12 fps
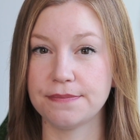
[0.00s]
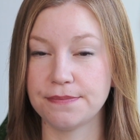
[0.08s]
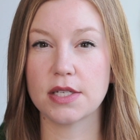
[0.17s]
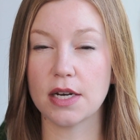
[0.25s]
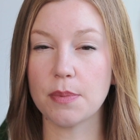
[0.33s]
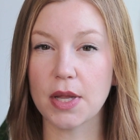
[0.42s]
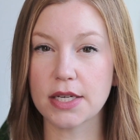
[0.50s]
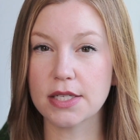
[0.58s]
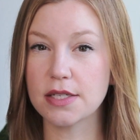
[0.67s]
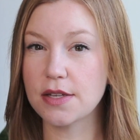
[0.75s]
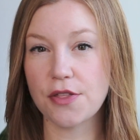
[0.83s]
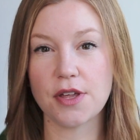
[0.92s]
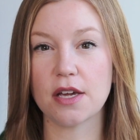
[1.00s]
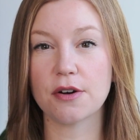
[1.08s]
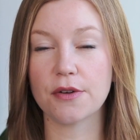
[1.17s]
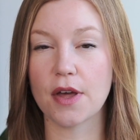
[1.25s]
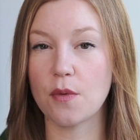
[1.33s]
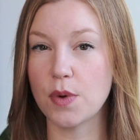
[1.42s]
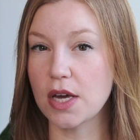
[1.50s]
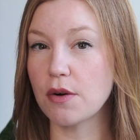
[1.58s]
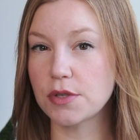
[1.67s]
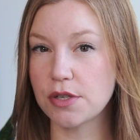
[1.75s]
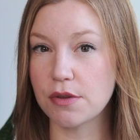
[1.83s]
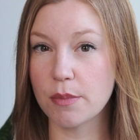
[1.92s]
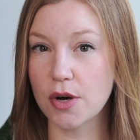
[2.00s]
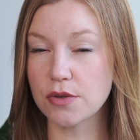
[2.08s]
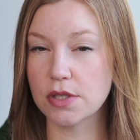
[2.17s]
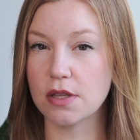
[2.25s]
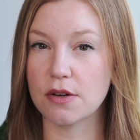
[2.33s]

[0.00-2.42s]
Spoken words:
Cineplex is the theater that we go to the most.